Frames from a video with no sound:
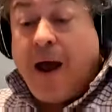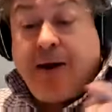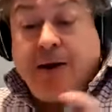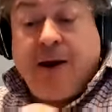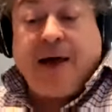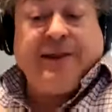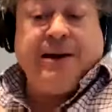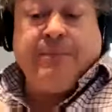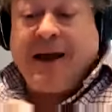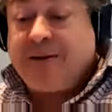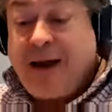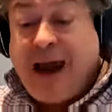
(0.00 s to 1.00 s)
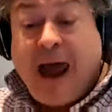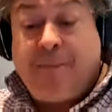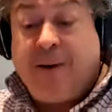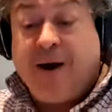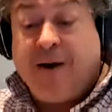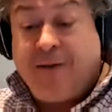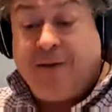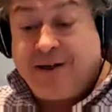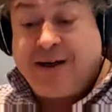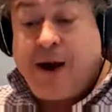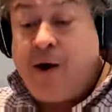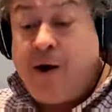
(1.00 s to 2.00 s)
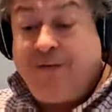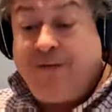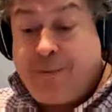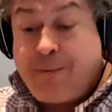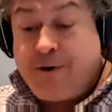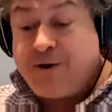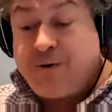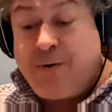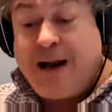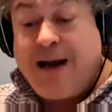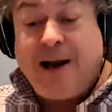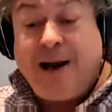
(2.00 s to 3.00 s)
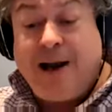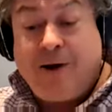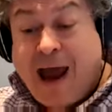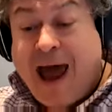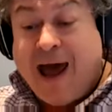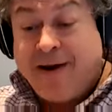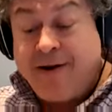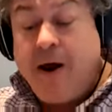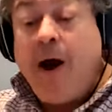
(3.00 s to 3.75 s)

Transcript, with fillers: Nothing makes me happier than to see Ogilvy produce a really, really good ad,